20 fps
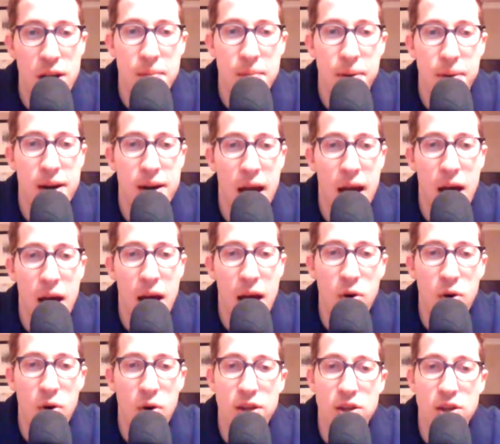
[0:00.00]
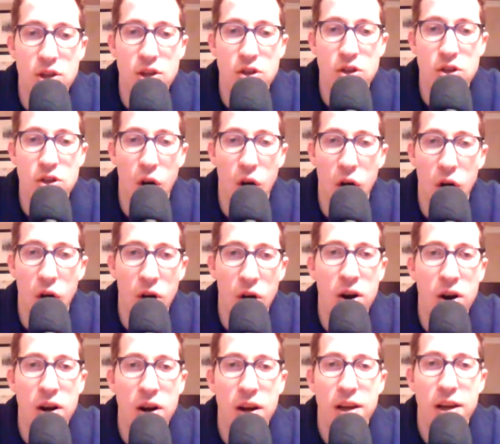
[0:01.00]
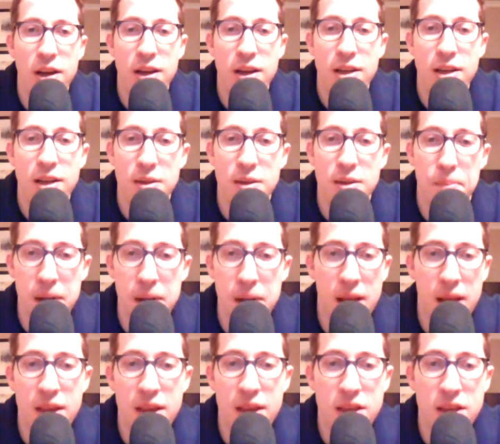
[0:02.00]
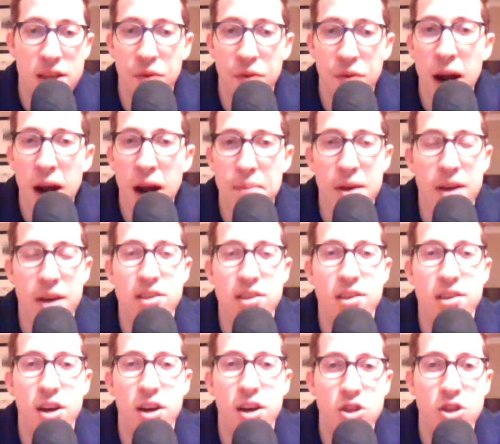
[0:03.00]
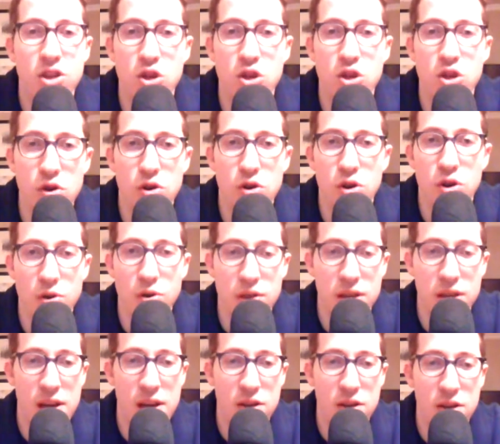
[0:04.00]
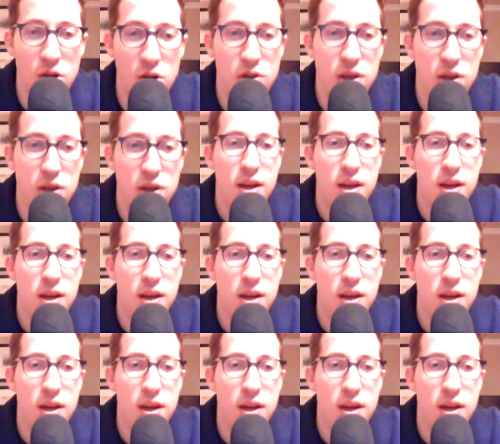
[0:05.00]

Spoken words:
But now it's just hard to pick this fight, because does Junior Dos Santos